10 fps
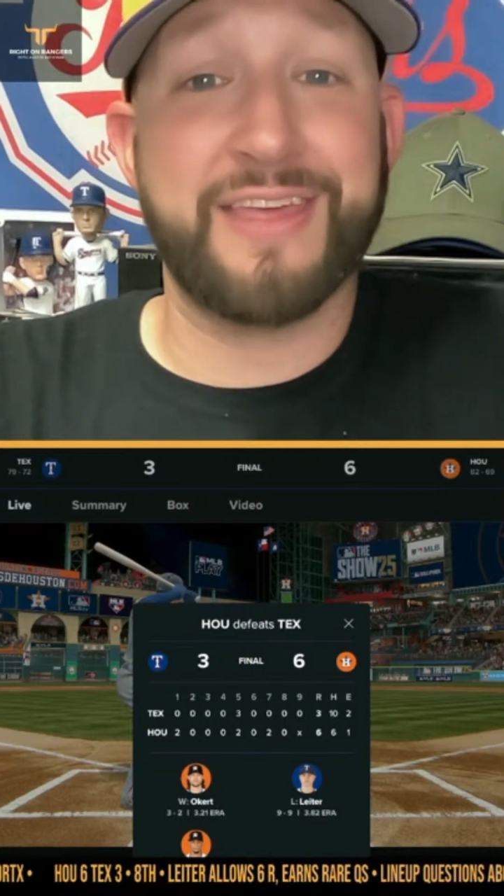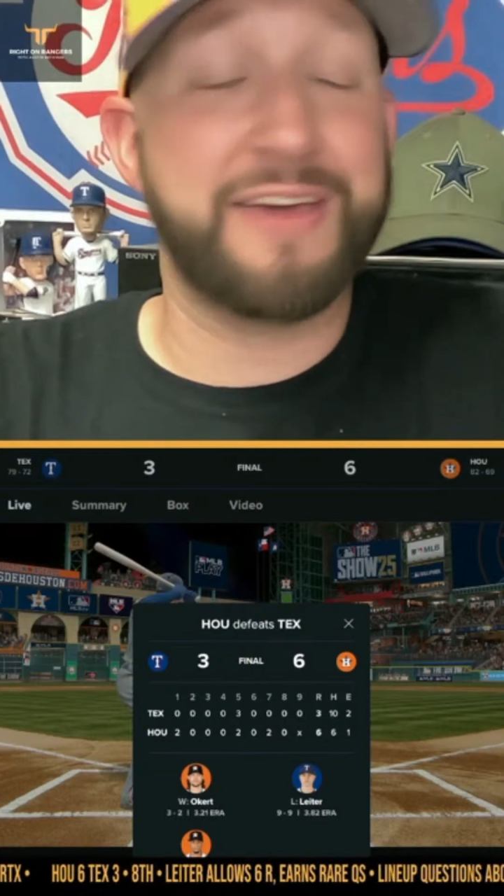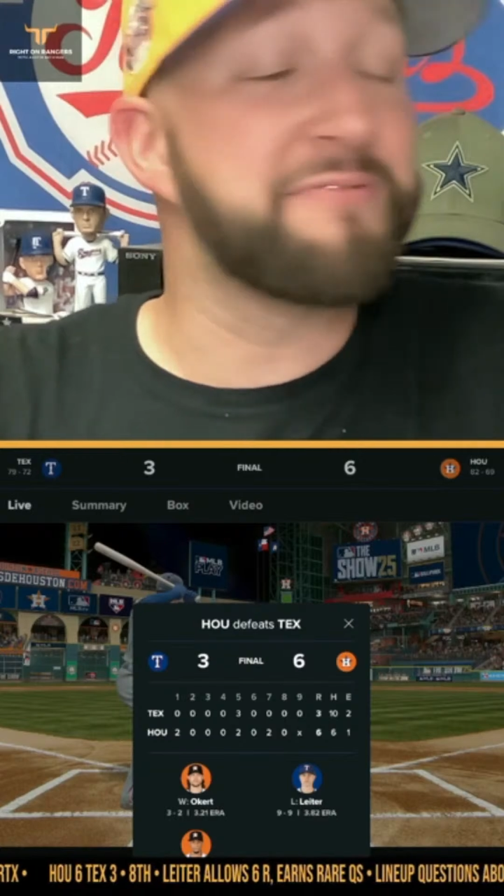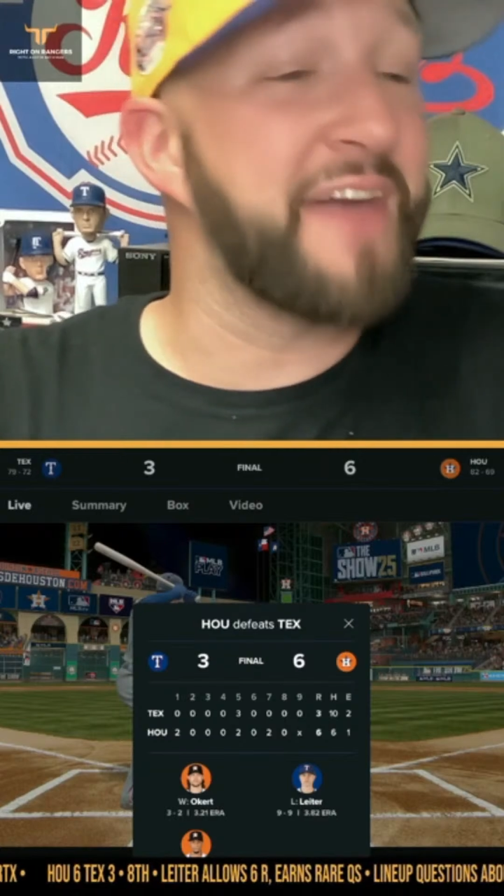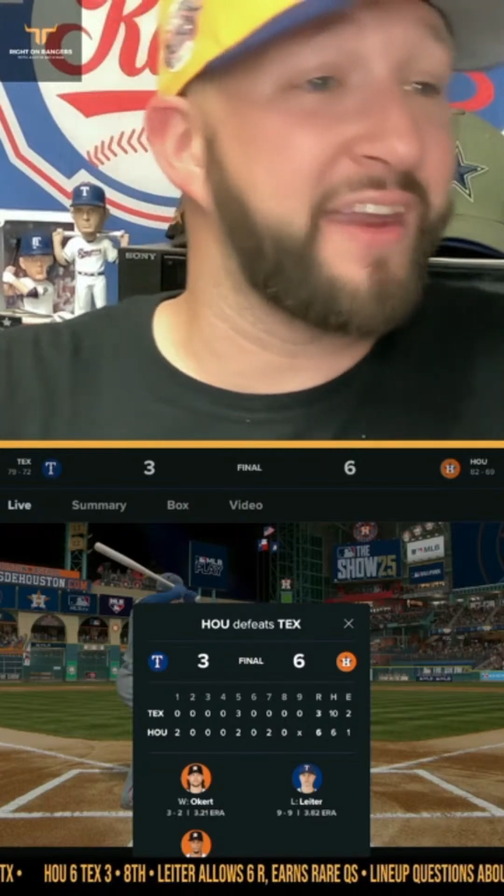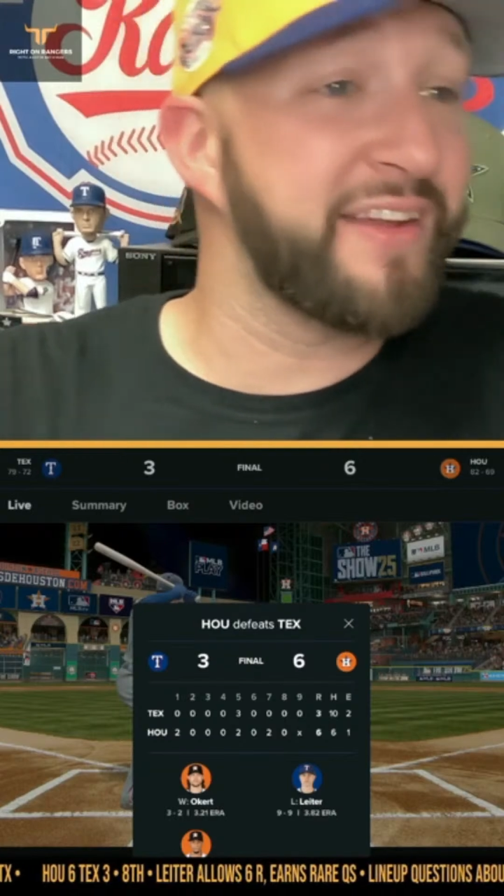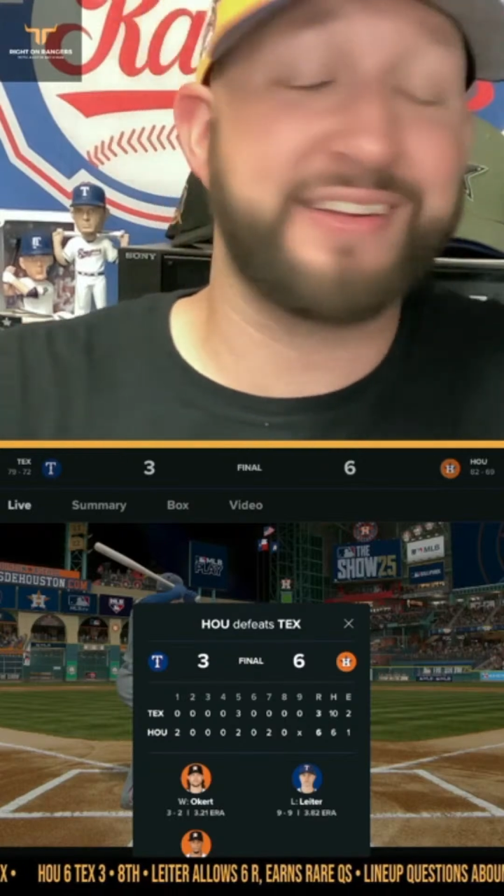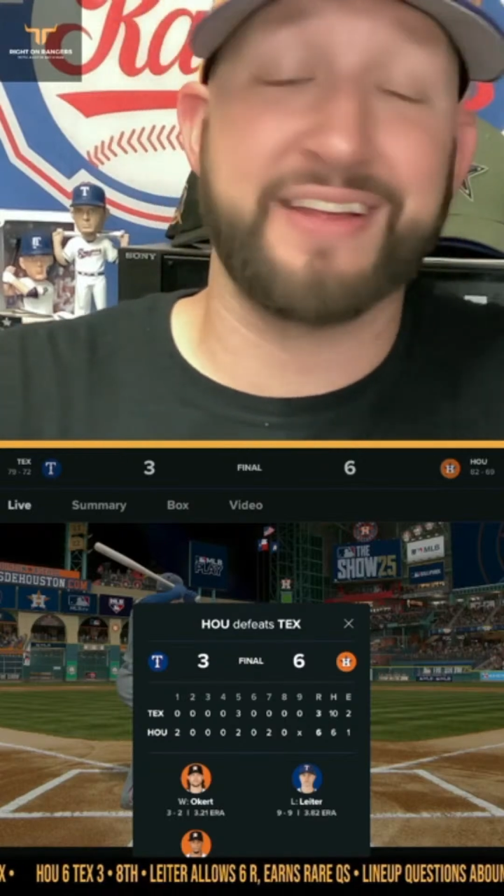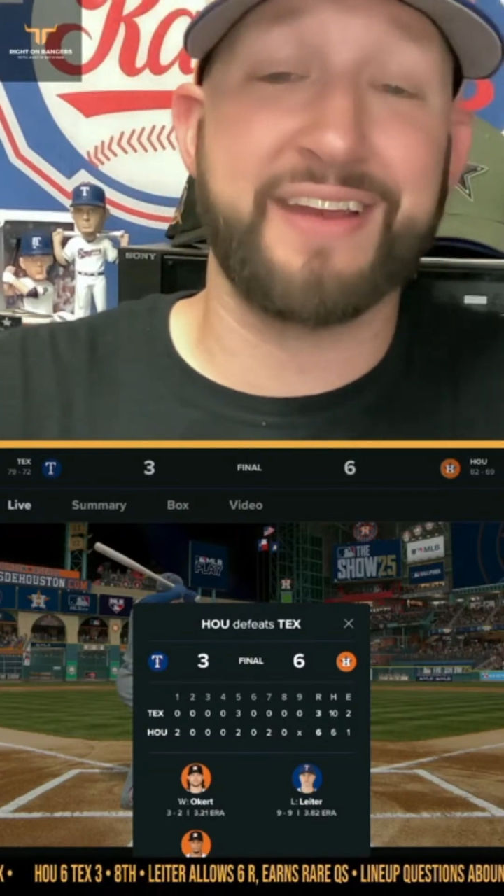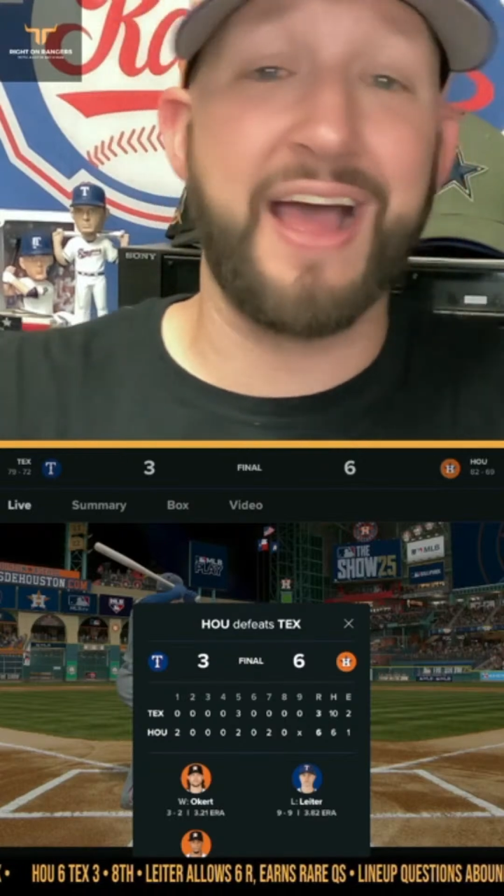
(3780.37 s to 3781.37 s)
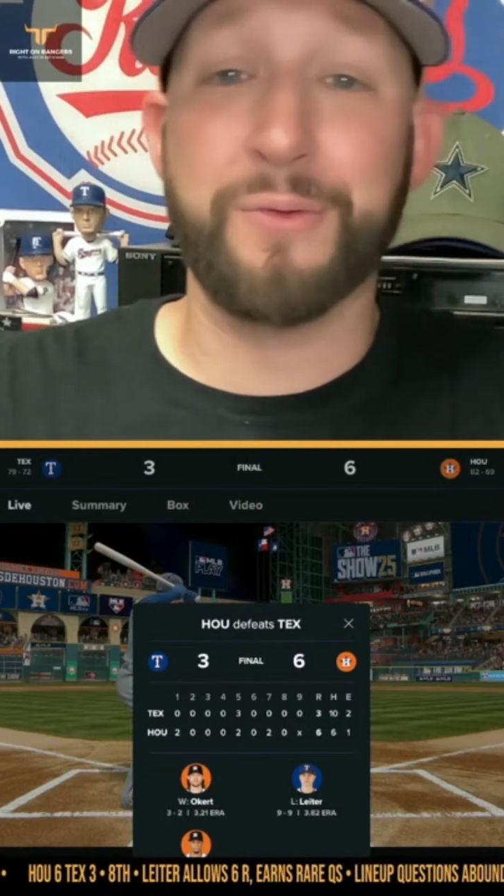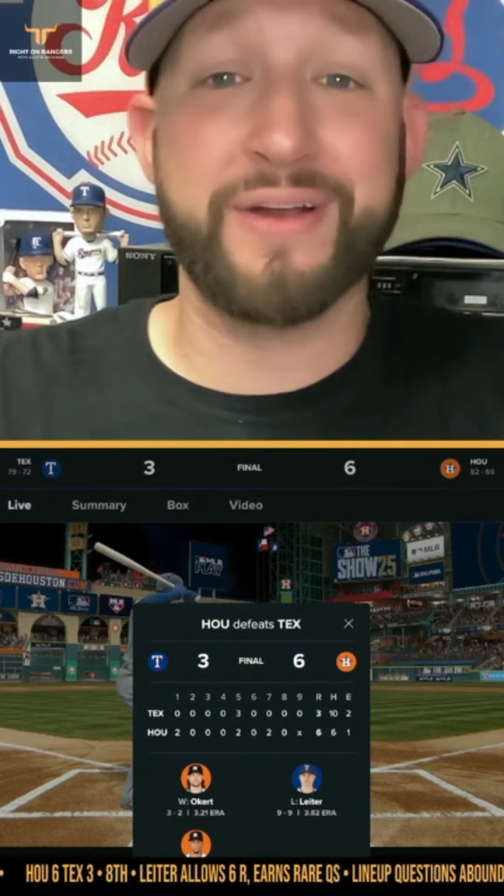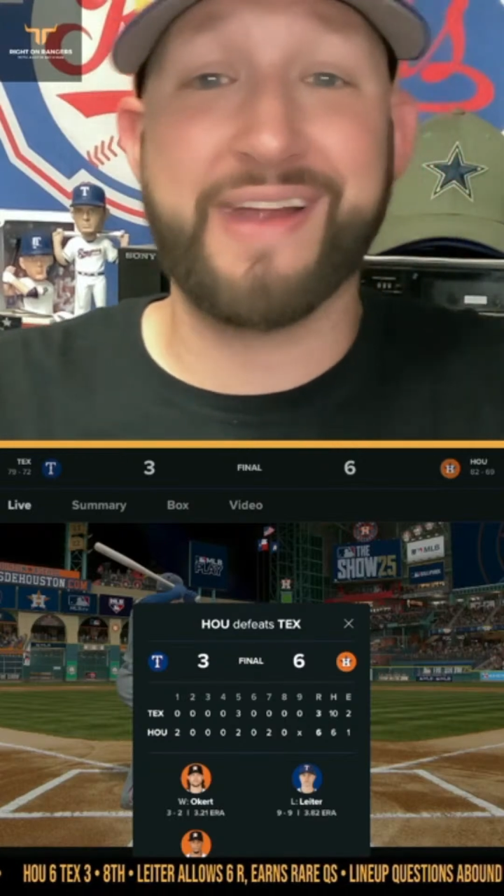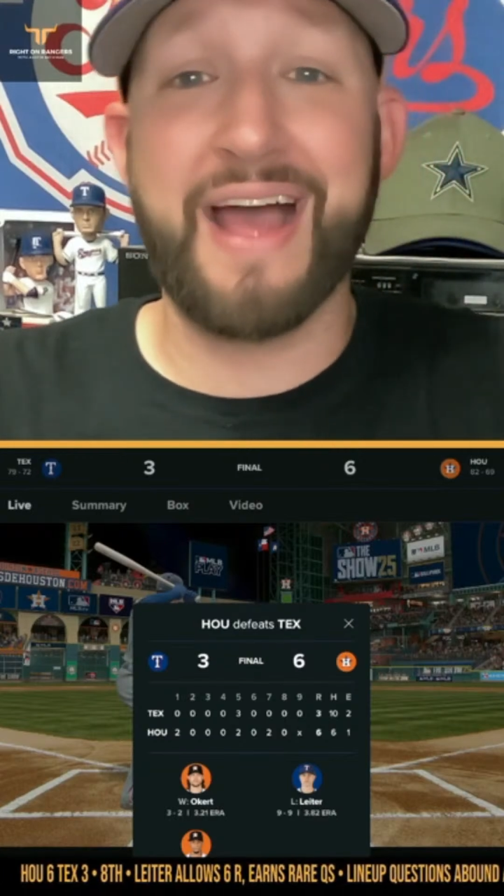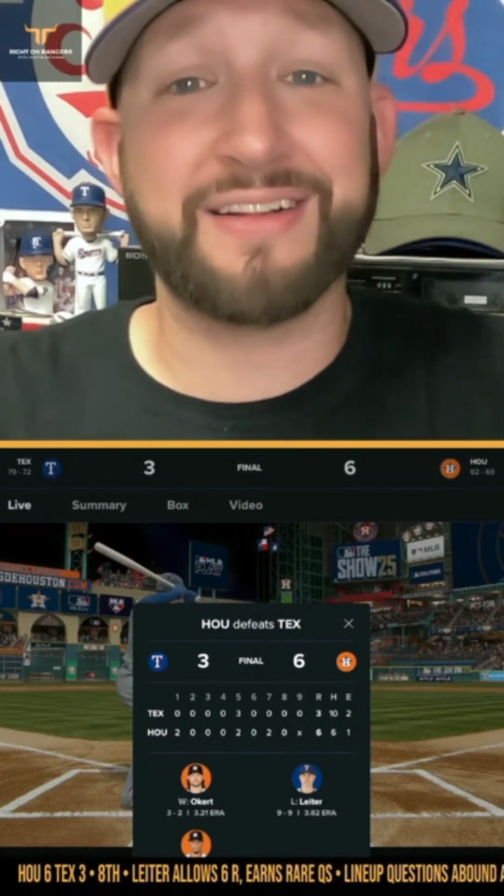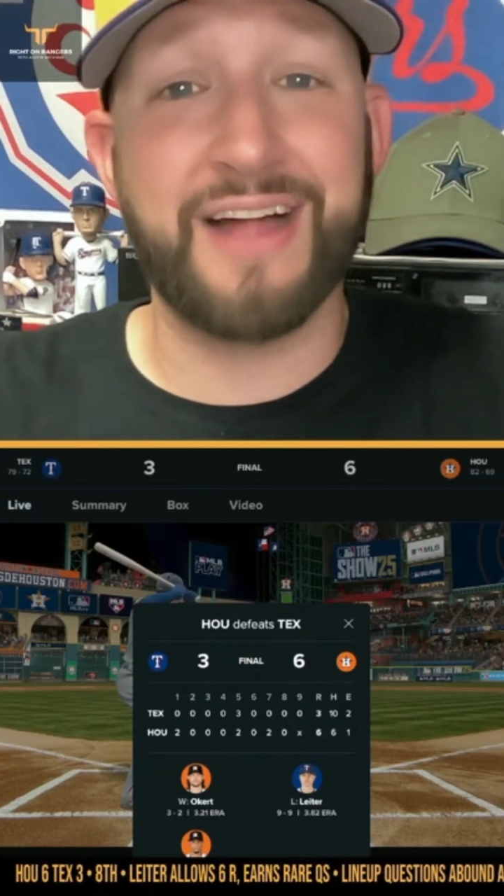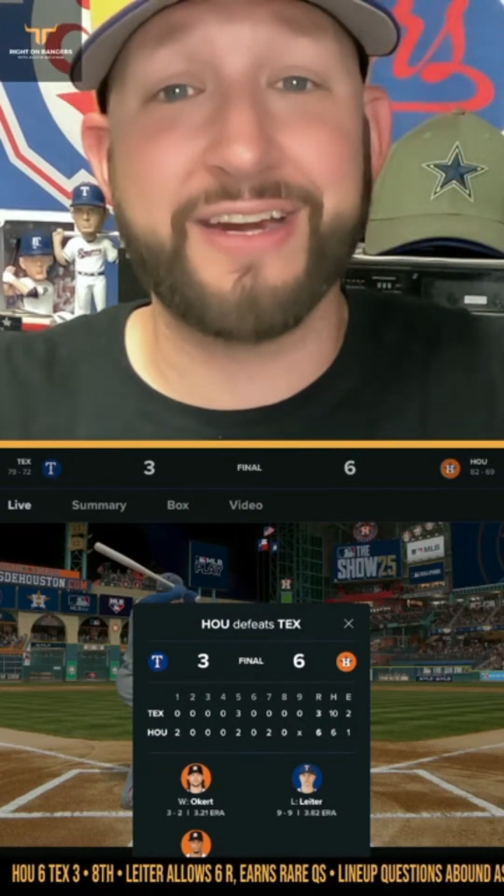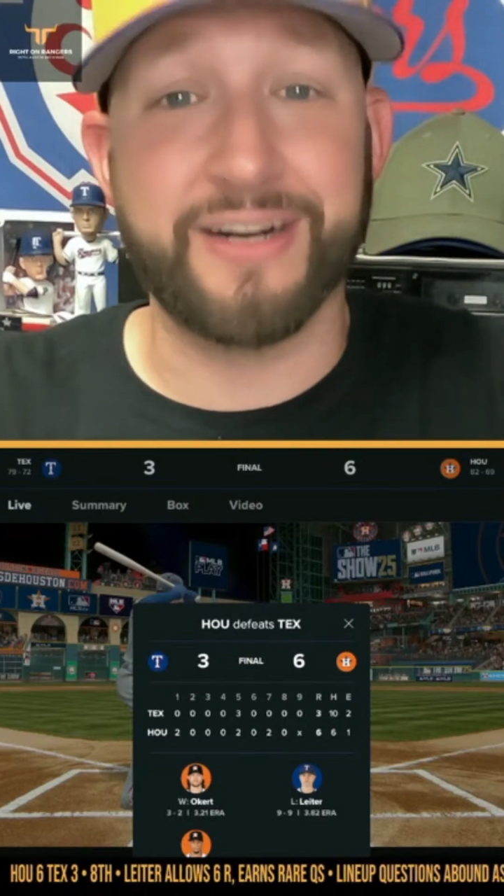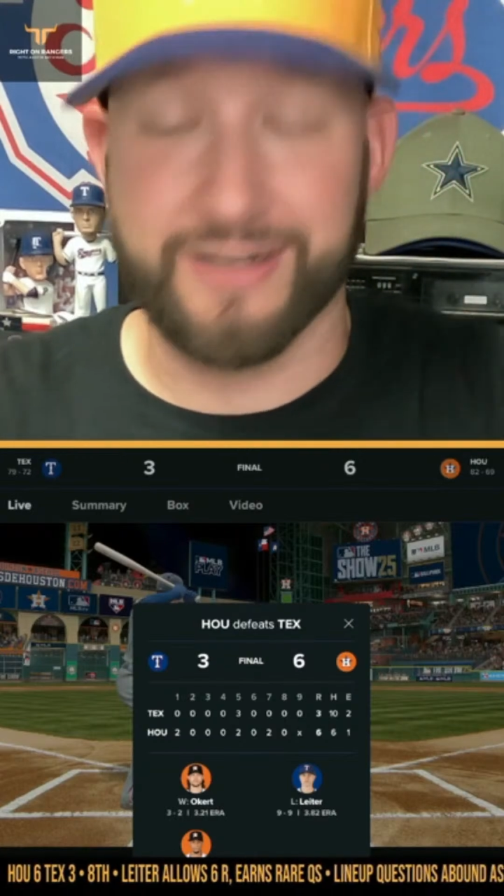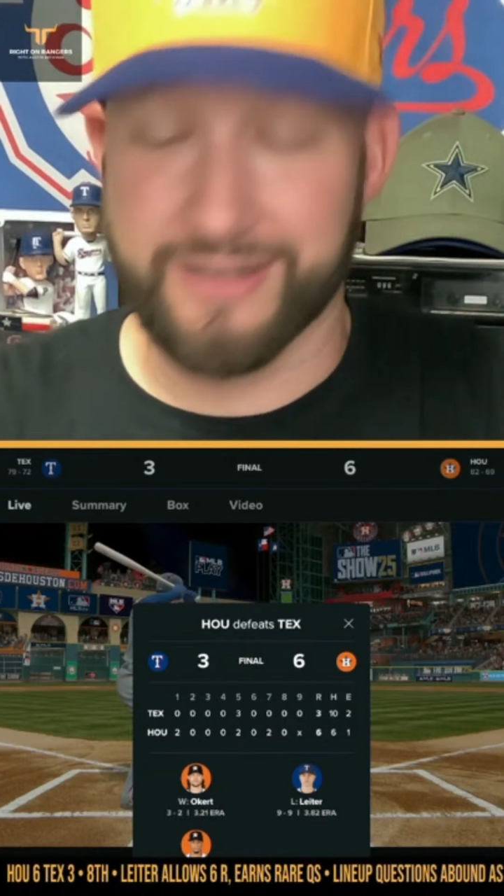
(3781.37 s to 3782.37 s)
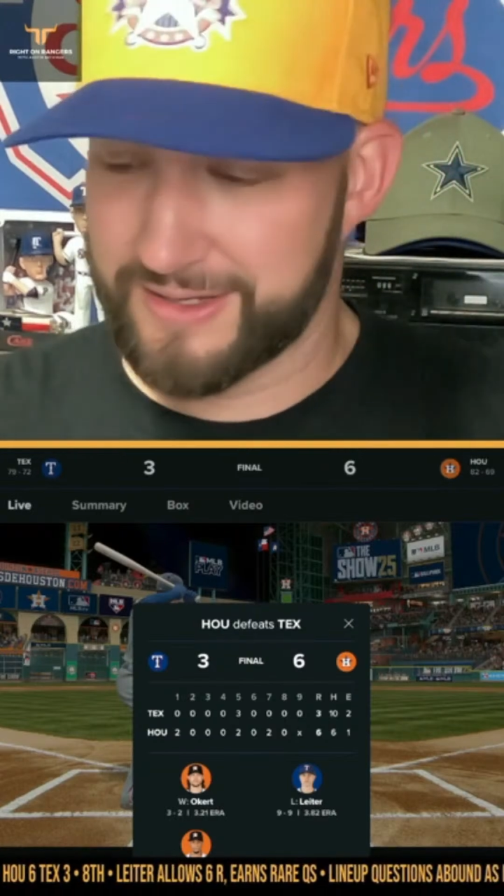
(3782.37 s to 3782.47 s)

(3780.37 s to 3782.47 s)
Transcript: advantage tonight with Jack Leiter.